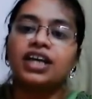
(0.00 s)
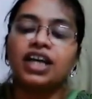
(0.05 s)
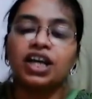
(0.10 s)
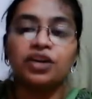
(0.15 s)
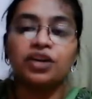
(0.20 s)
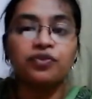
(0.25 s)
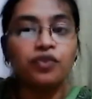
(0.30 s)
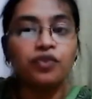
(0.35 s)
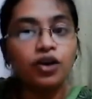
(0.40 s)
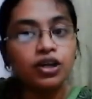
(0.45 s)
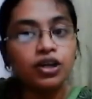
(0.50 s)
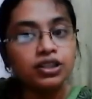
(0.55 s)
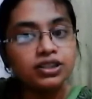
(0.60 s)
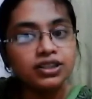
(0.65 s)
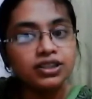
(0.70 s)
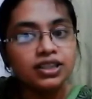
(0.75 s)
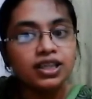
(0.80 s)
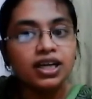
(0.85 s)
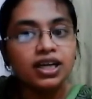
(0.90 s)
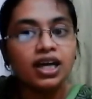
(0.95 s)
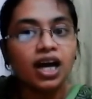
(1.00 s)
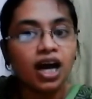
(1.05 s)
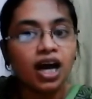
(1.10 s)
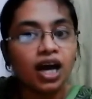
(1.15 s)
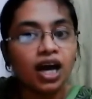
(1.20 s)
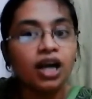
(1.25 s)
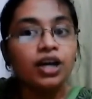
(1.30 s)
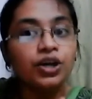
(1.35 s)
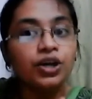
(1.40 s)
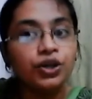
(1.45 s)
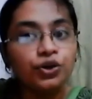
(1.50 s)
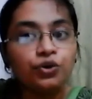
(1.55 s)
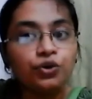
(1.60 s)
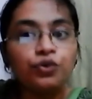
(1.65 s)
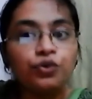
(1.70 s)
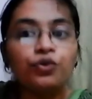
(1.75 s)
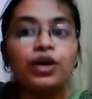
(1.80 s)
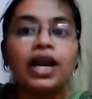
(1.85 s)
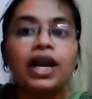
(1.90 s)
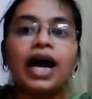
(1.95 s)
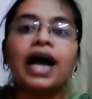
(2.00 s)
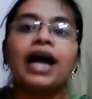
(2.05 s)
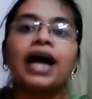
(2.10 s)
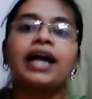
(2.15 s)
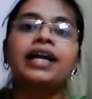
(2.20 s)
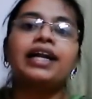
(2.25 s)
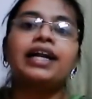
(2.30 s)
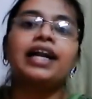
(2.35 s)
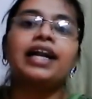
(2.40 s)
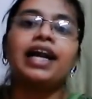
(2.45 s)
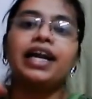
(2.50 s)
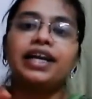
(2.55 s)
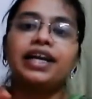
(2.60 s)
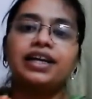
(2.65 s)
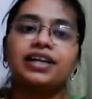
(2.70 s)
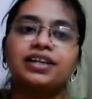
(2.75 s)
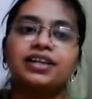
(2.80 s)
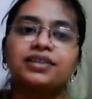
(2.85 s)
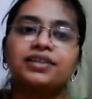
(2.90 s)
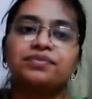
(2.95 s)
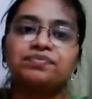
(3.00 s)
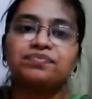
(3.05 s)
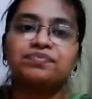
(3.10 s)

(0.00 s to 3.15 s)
It was a new land like.